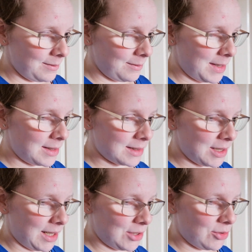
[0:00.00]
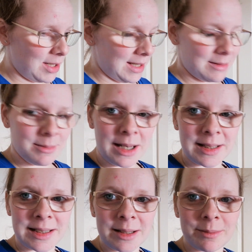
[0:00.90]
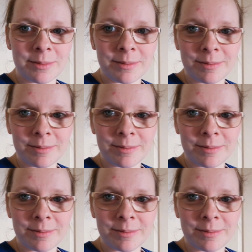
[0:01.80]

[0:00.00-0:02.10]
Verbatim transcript: But it does look intriguing, bless him.